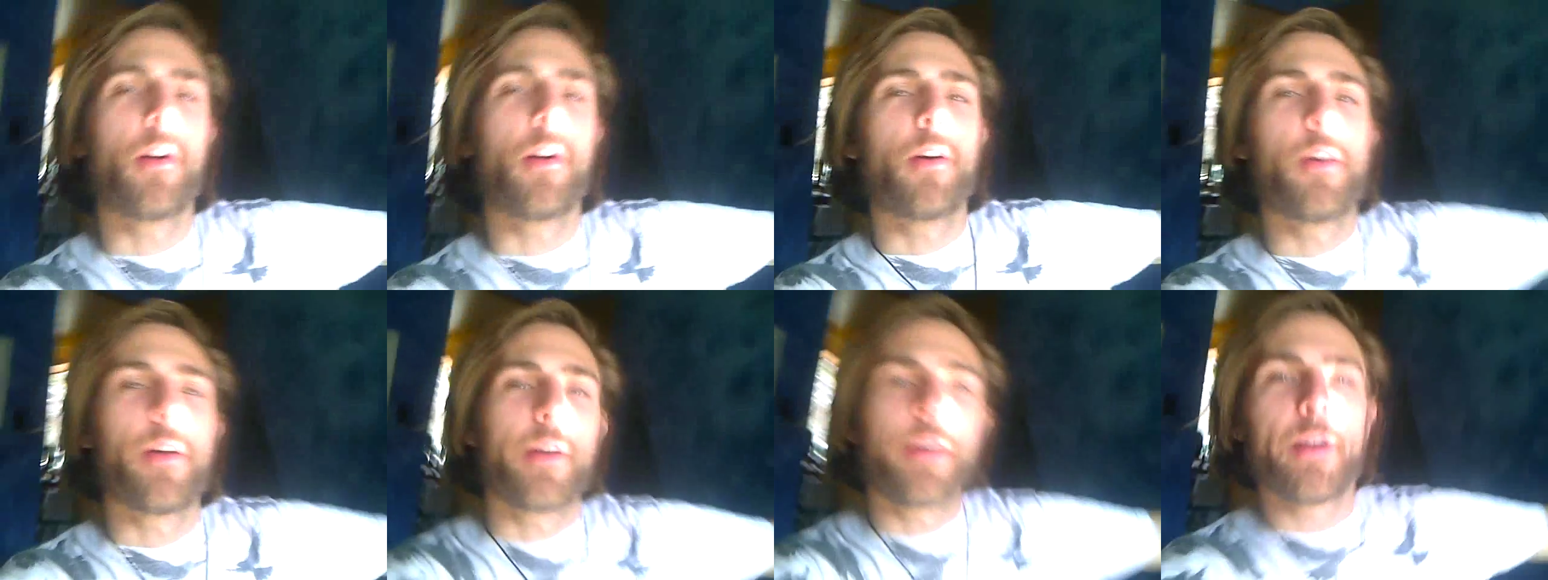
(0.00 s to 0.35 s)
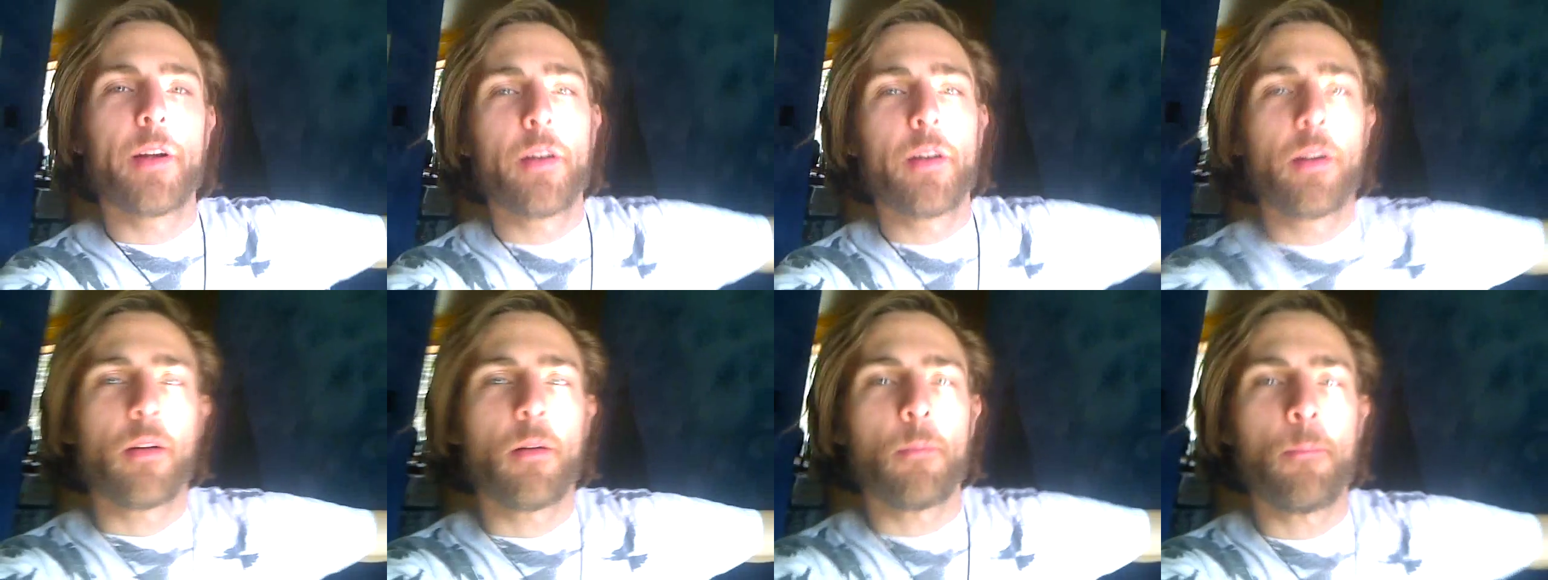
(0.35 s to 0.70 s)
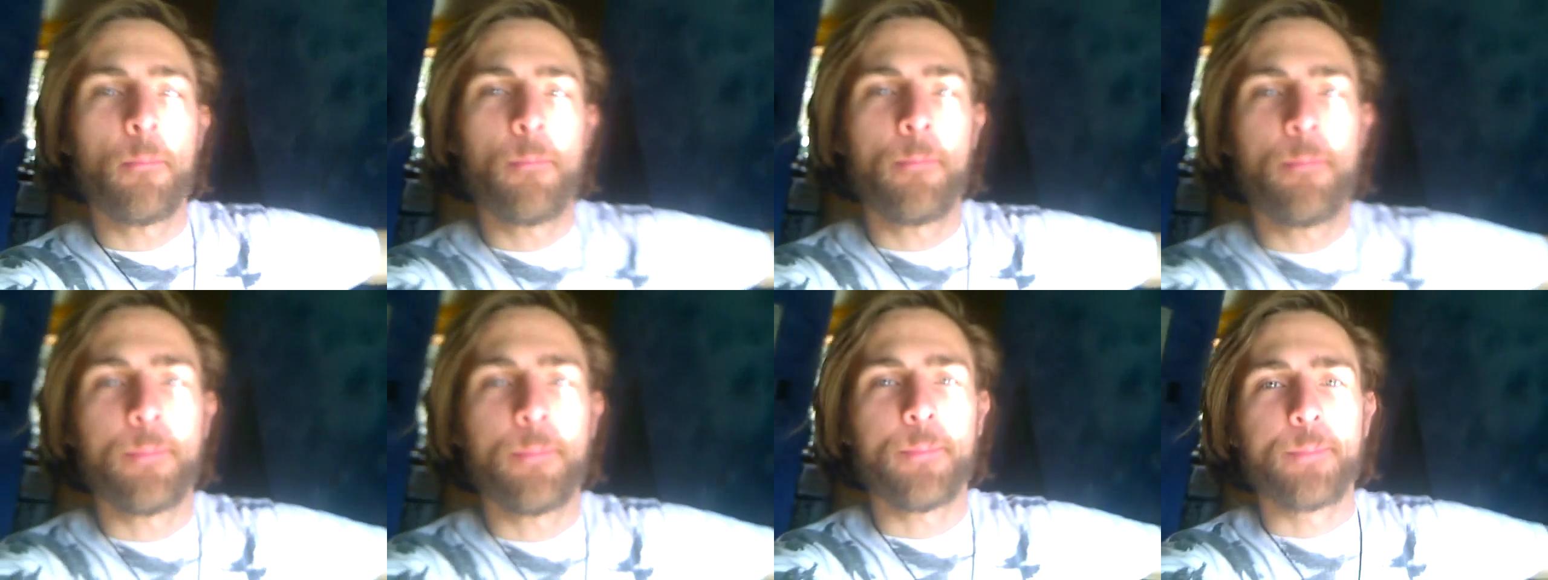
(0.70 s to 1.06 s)
Artero here.
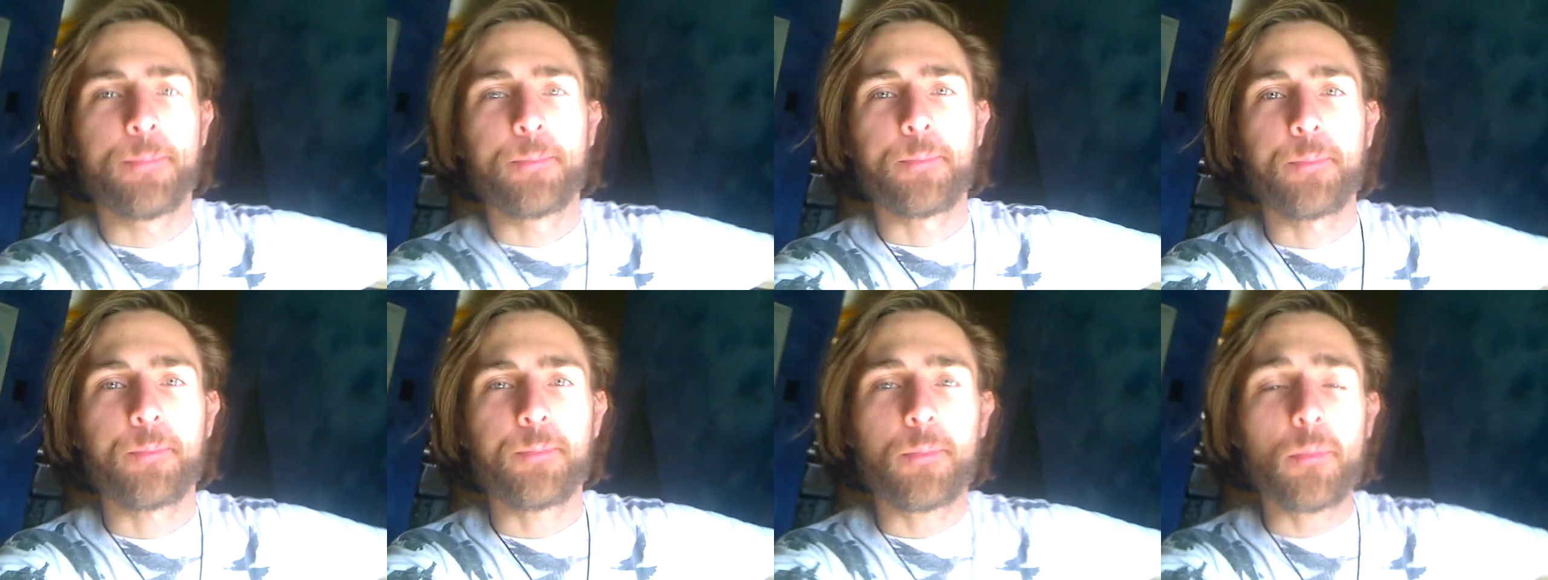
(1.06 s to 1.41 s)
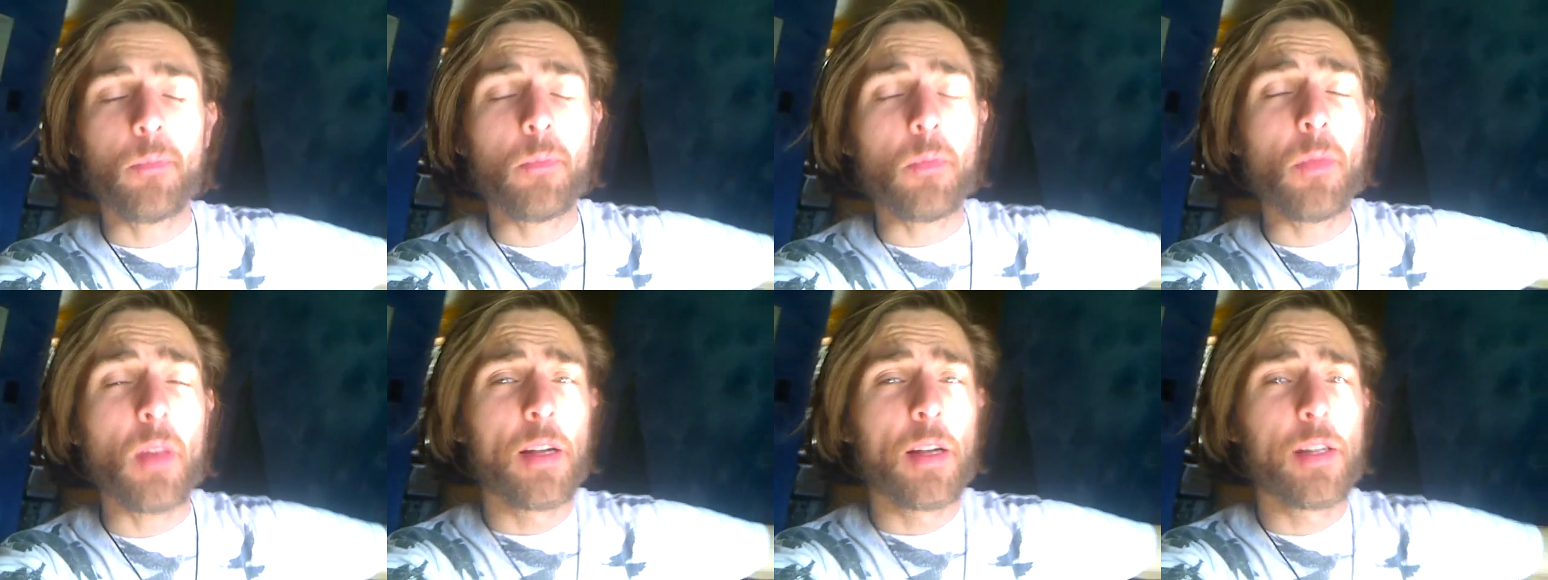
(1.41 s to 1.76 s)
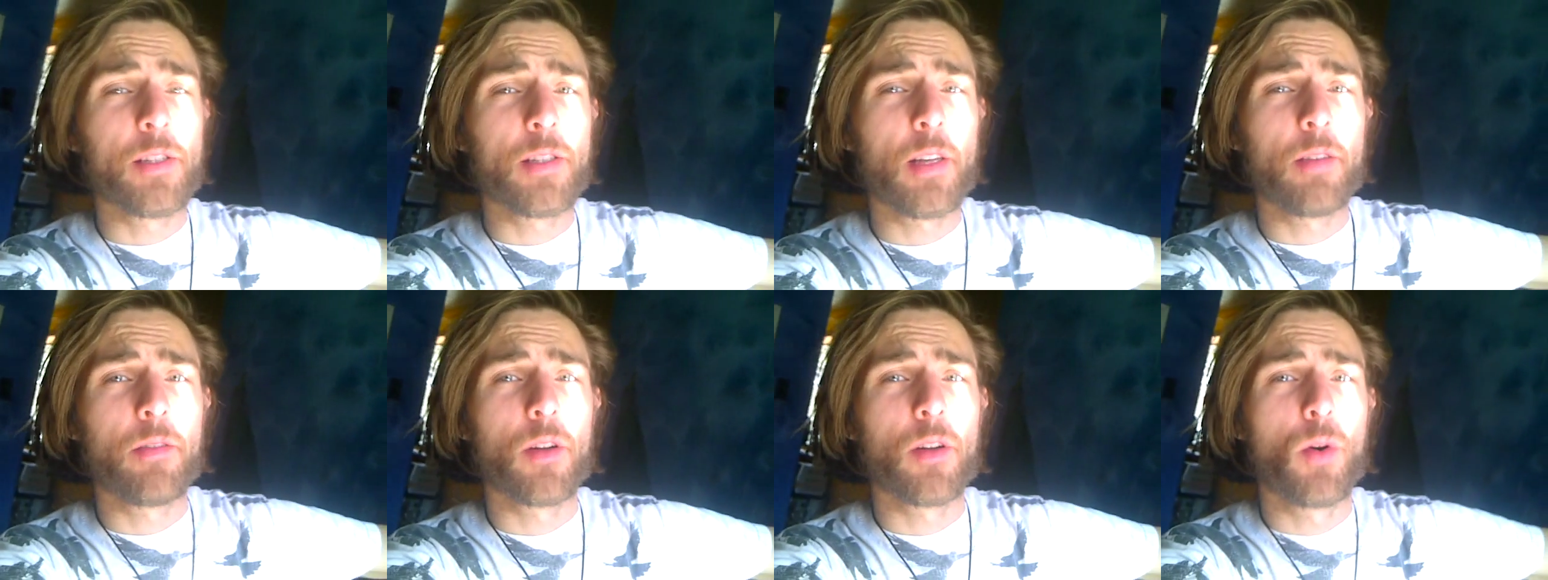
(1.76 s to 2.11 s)
I
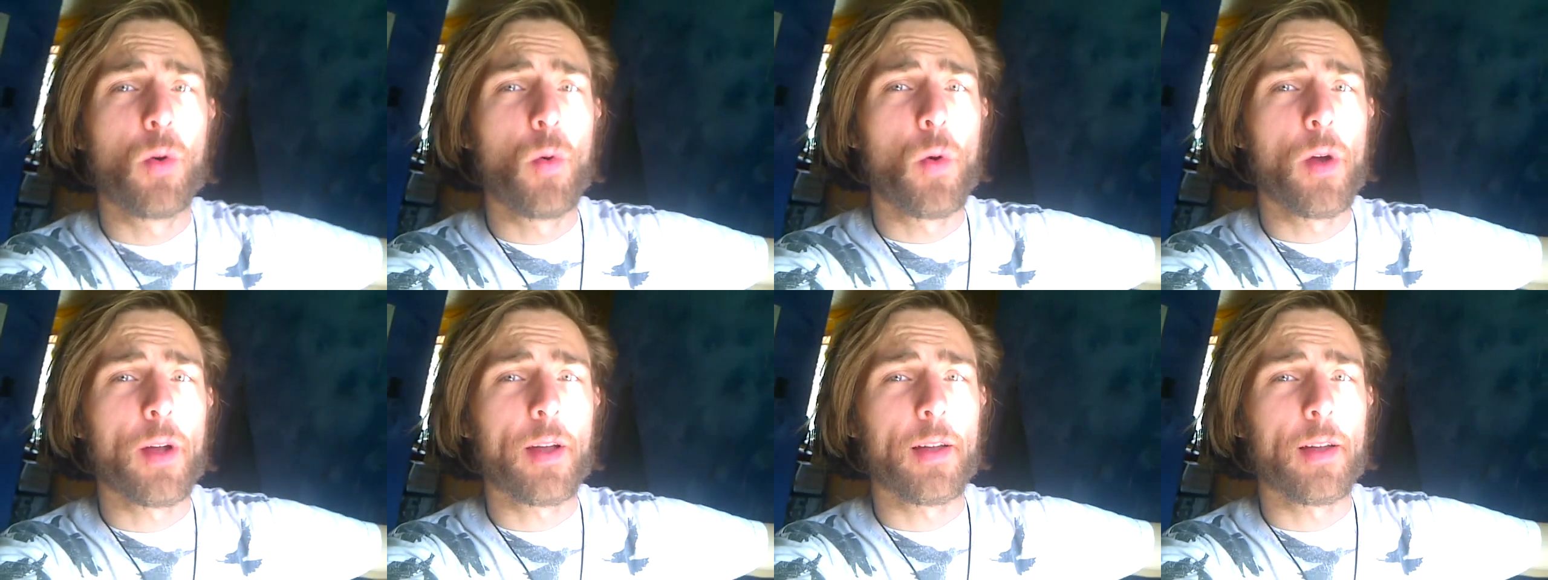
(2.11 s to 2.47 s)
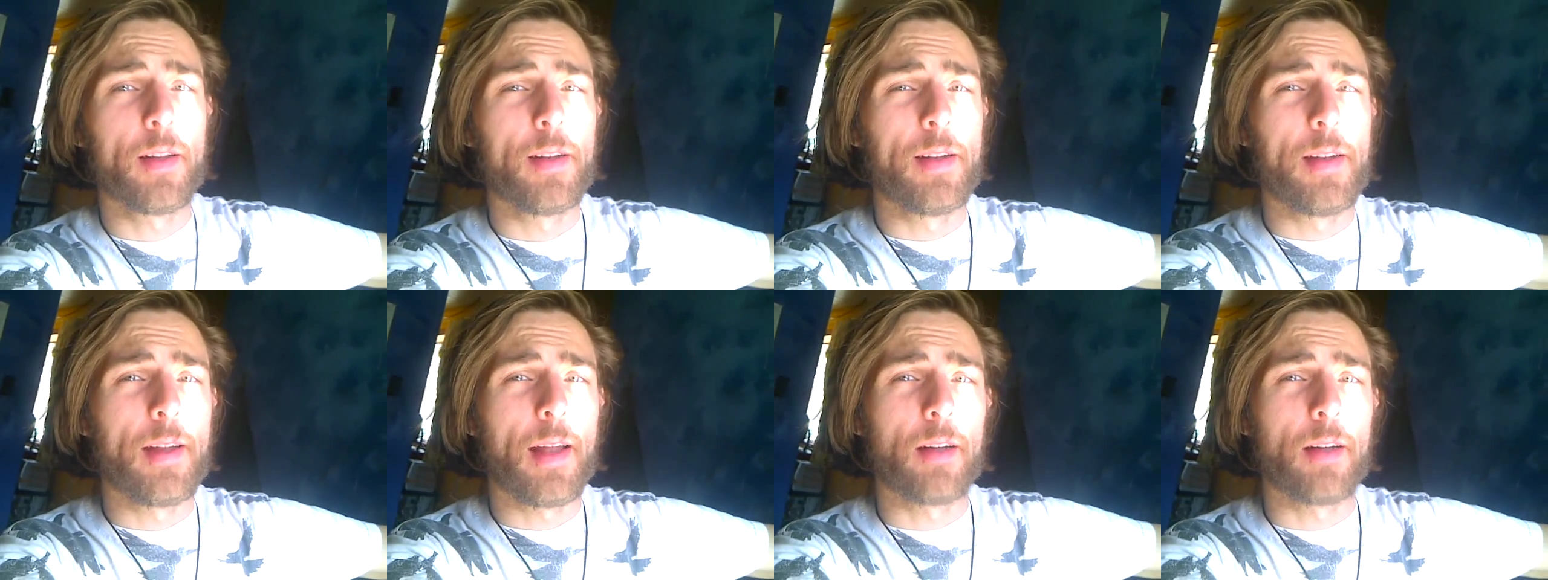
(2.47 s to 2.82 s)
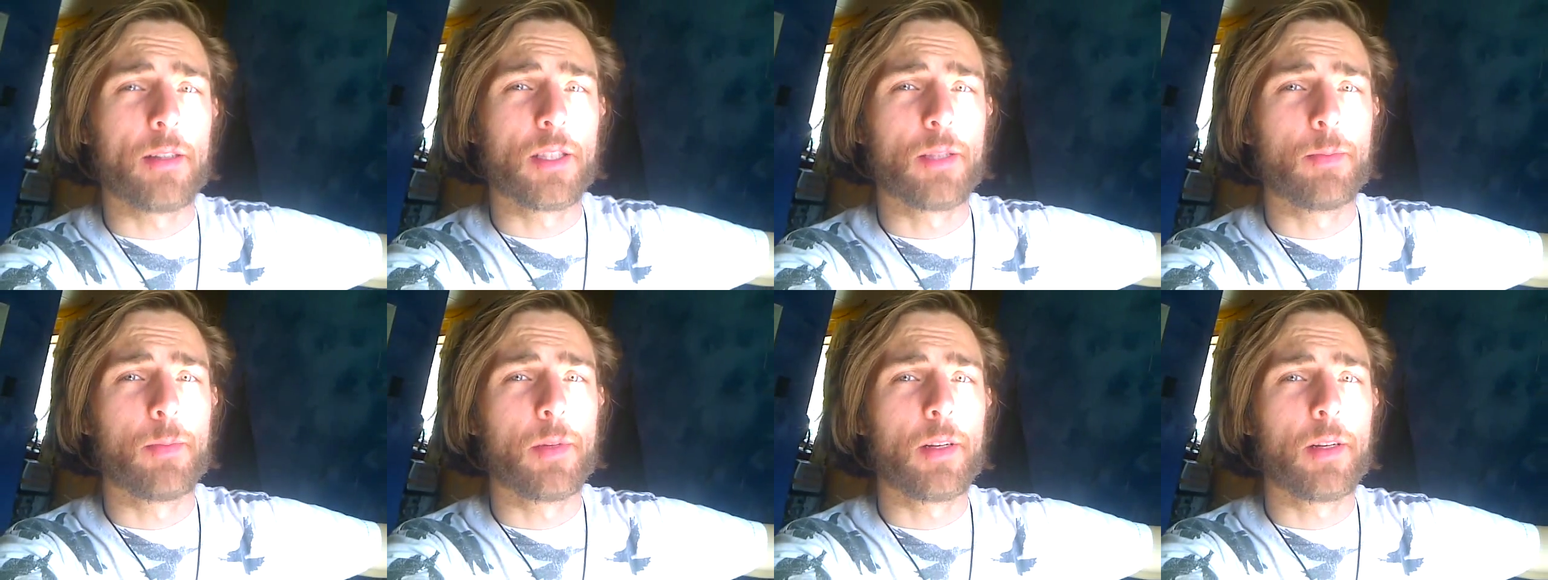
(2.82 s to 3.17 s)
just have a quick
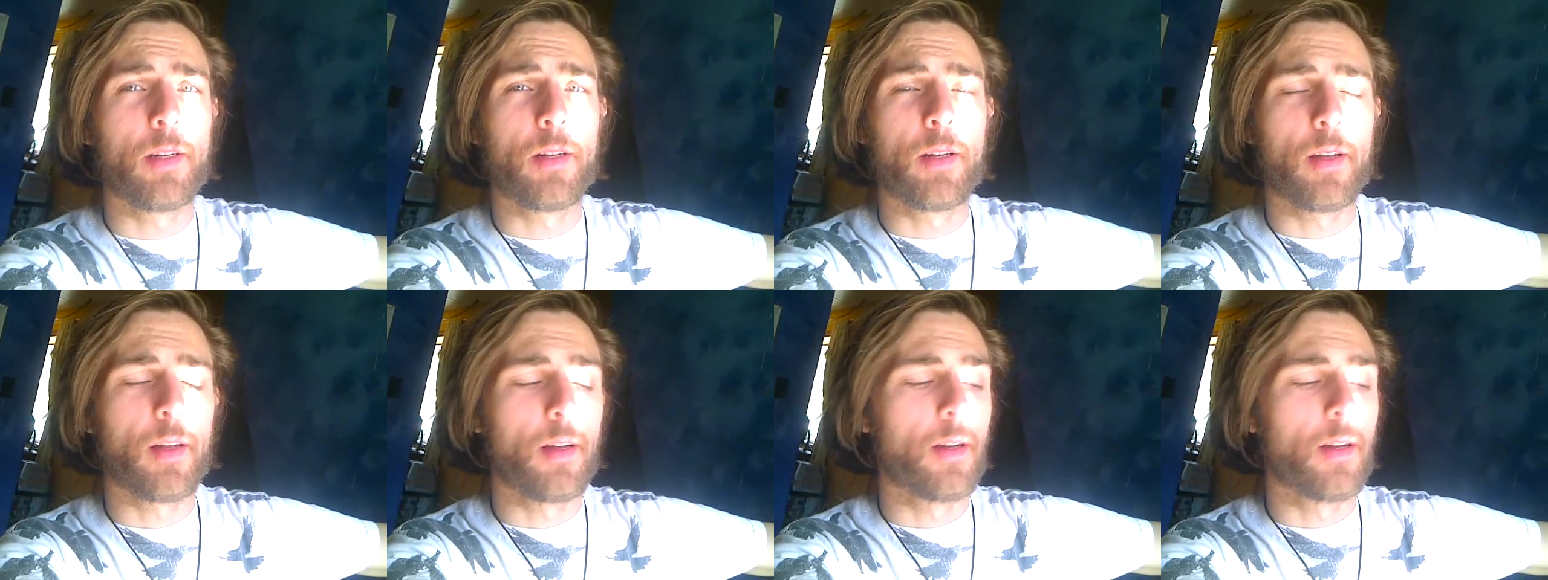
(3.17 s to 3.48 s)
announcement.